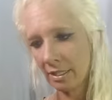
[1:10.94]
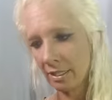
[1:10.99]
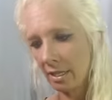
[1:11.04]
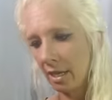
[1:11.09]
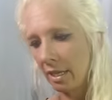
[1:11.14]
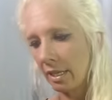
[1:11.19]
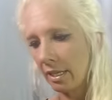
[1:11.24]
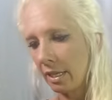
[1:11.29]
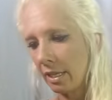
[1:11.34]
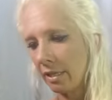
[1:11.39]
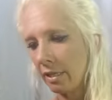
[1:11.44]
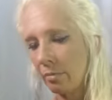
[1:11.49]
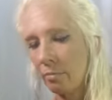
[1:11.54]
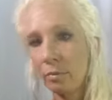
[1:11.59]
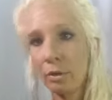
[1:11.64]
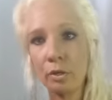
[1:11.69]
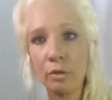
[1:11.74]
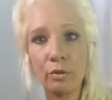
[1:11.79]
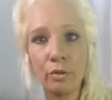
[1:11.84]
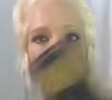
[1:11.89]
sun and the
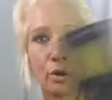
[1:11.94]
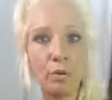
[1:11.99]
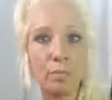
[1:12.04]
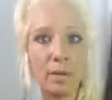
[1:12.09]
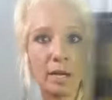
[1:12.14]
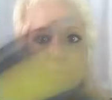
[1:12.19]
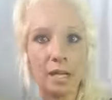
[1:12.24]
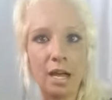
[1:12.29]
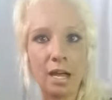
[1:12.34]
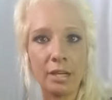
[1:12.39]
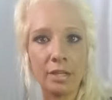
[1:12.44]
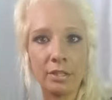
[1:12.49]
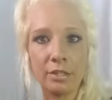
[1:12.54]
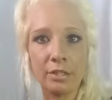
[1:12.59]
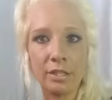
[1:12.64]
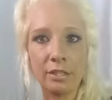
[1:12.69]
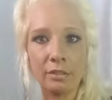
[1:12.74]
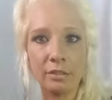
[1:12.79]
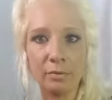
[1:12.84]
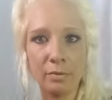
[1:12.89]
moon. Oh my God,
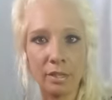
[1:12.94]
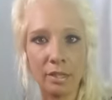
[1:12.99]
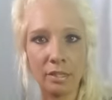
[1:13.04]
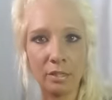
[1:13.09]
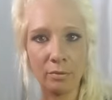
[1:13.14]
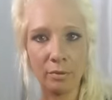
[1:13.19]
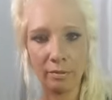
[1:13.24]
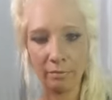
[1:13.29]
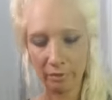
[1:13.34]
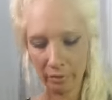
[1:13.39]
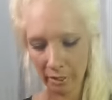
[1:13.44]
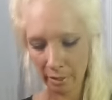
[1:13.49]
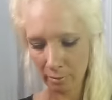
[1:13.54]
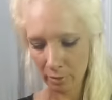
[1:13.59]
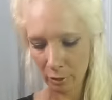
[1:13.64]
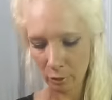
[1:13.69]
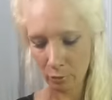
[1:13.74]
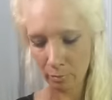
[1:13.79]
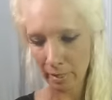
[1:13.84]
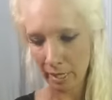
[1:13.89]
you're dealing with a twin
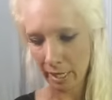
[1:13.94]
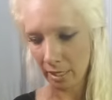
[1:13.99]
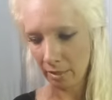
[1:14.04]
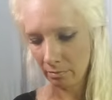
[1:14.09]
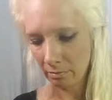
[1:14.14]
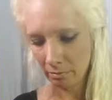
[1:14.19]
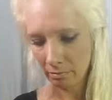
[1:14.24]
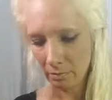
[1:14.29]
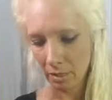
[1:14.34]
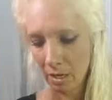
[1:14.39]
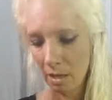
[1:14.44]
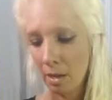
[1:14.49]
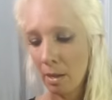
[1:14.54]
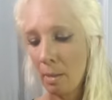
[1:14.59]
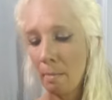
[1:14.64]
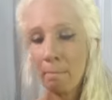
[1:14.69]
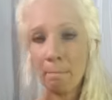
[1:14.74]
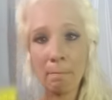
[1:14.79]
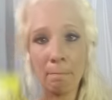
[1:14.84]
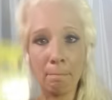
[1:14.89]
flame soulmate.
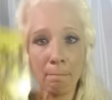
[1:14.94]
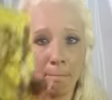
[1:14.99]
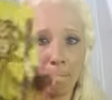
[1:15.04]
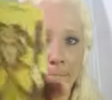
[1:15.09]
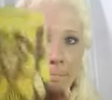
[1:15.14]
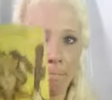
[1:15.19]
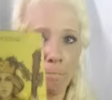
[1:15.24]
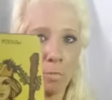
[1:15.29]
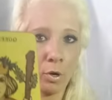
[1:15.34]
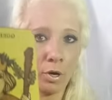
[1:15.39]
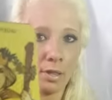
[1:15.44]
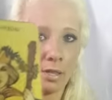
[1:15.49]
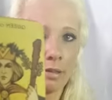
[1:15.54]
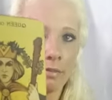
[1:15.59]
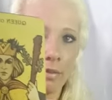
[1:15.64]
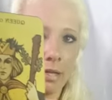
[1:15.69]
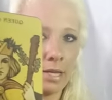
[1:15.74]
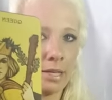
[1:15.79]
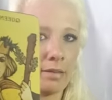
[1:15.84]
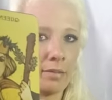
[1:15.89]
More
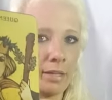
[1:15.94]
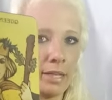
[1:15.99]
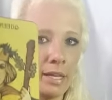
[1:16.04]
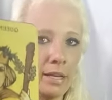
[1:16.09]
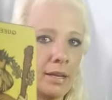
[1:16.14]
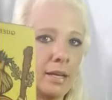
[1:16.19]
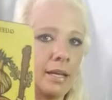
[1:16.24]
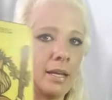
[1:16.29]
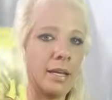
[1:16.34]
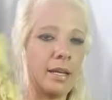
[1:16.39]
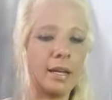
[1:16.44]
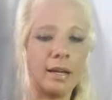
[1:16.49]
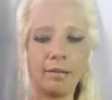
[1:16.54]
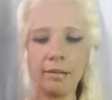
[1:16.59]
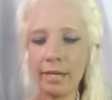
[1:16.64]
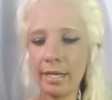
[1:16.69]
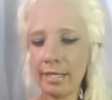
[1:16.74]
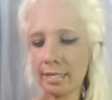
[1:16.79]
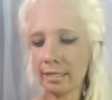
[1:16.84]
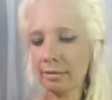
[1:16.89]
than likely a
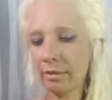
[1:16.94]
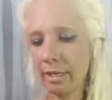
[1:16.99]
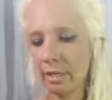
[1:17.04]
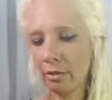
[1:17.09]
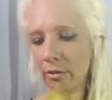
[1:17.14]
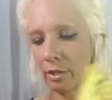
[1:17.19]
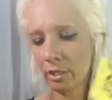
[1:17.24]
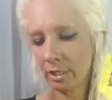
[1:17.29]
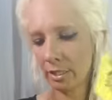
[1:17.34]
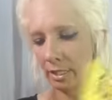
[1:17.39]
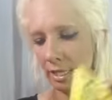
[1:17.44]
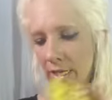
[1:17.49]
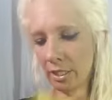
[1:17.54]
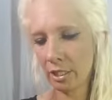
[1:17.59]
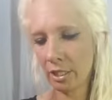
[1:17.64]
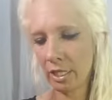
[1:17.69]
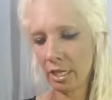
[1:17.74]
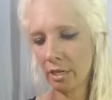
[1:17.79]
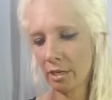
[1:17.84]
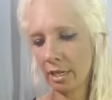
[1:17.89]
Aries, Leo, or
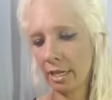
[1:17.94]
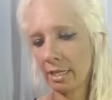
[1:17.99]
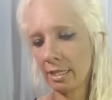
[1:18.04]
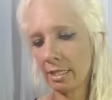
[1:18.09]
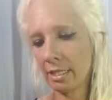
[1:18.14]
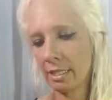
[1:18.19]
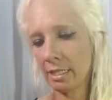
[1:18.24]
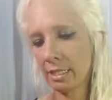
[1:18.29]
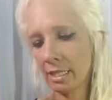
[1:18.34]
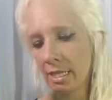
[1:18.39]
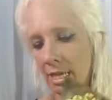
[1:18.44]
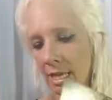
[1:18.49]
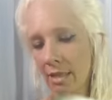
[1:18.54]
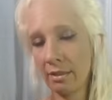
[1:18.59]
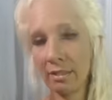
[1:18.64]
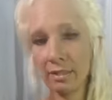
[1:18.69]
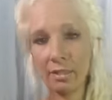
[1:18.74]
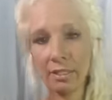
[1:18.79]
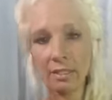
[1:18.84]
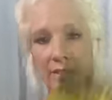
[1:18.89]
Sagittarius.
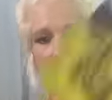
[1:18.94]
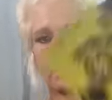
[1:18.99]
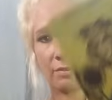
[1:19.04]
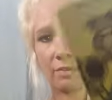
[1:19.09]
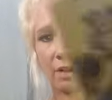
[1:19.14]
This is a